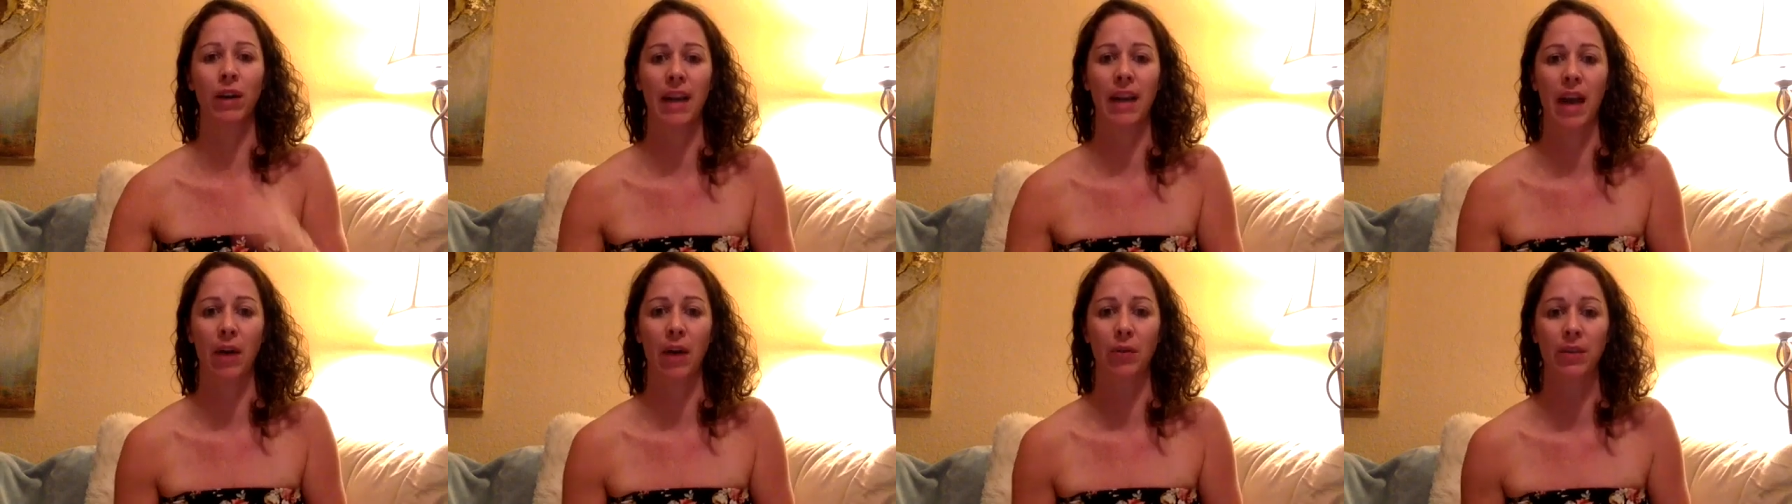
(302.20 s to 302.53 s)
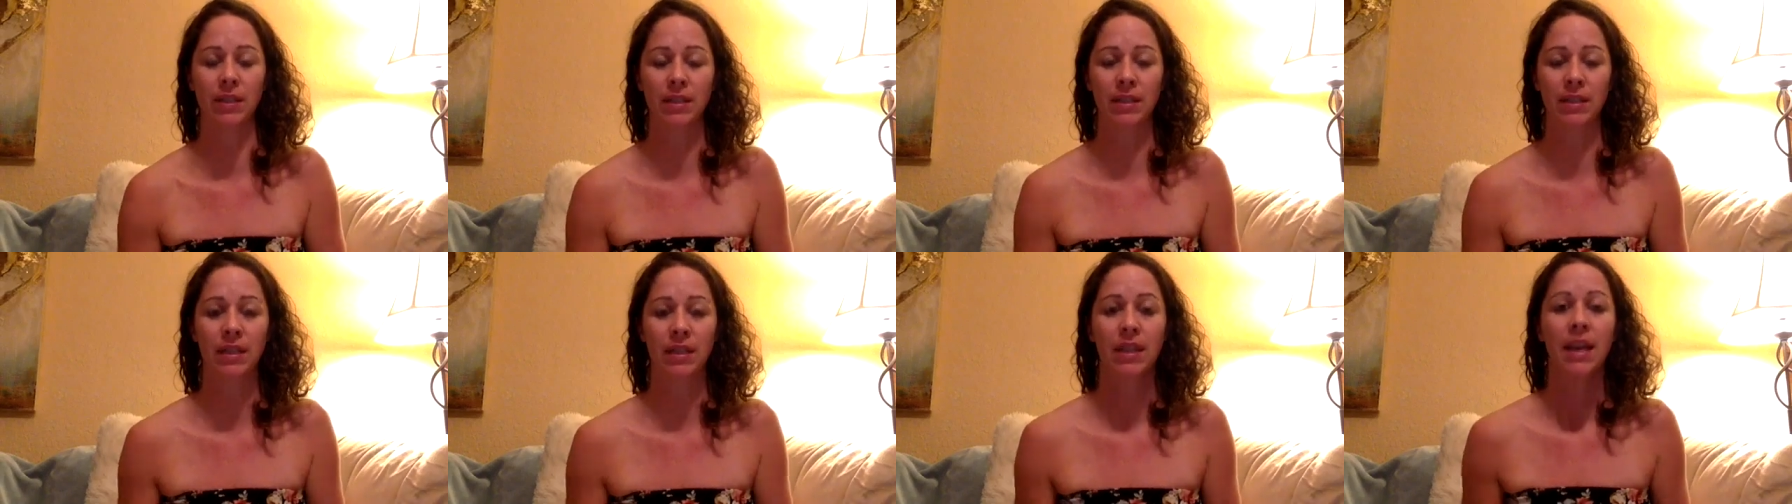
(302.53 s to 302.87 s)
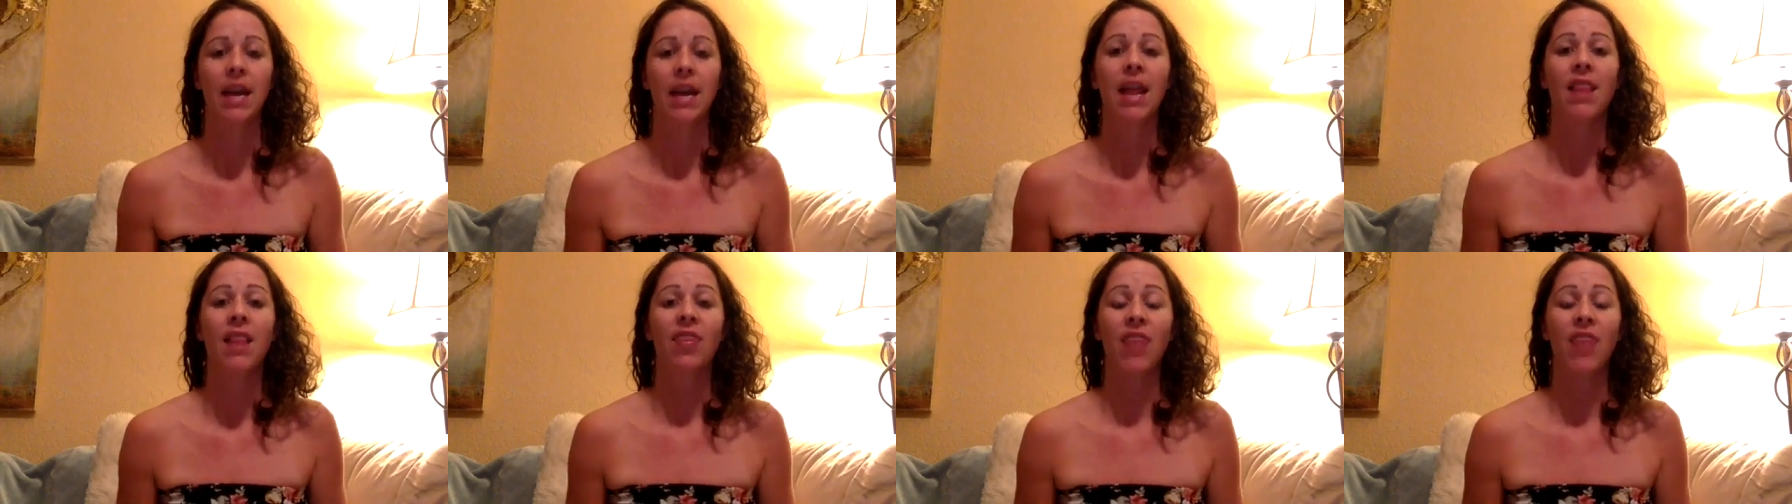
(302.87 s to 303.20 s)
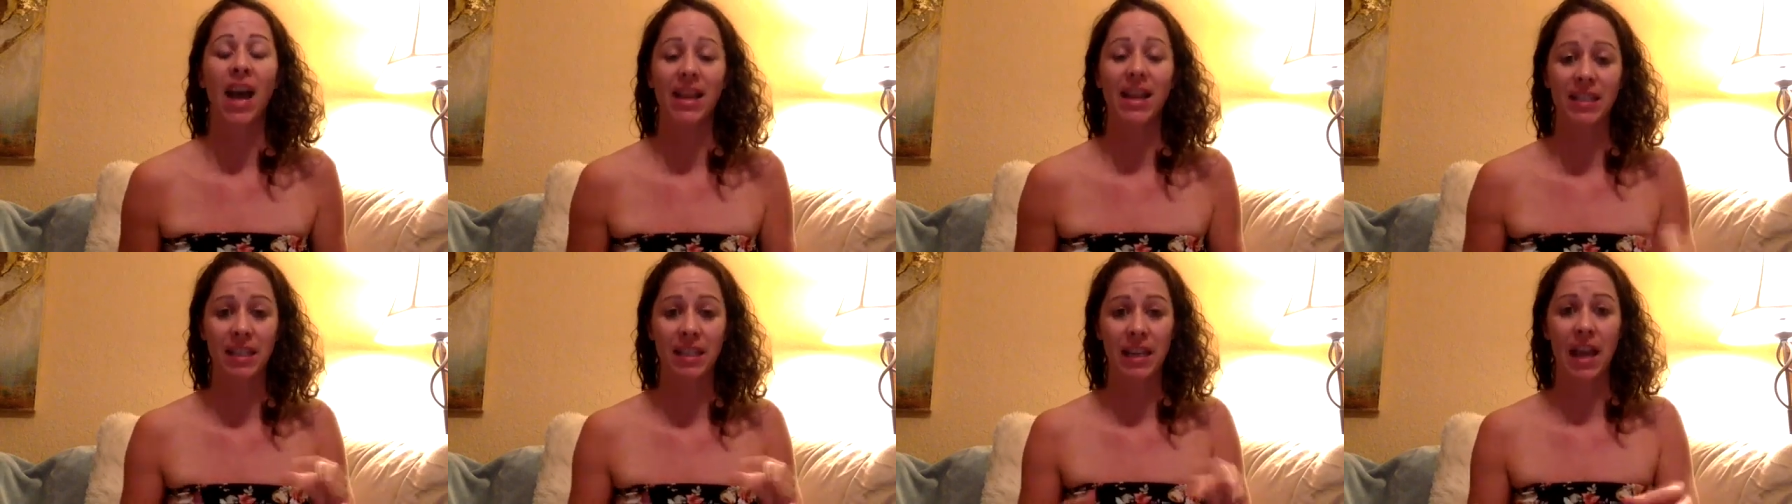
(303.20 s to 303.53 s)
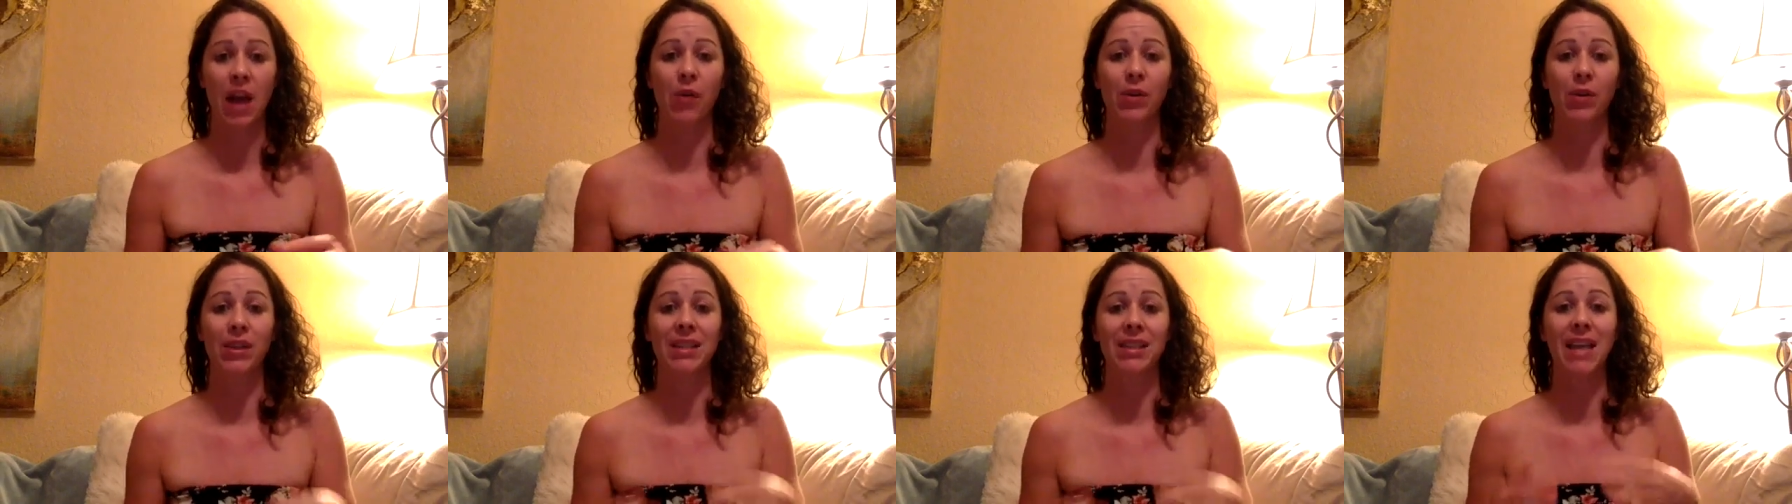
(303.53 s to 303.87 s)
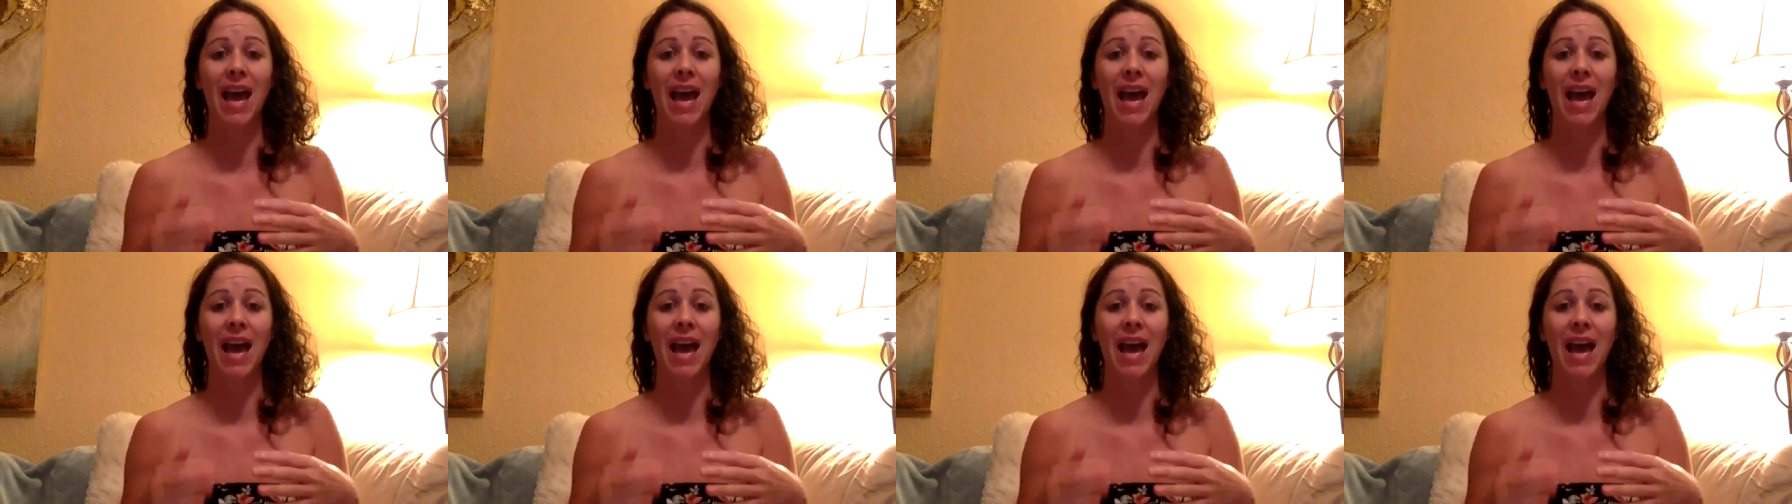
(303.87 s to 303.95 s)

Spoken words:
that's allowance.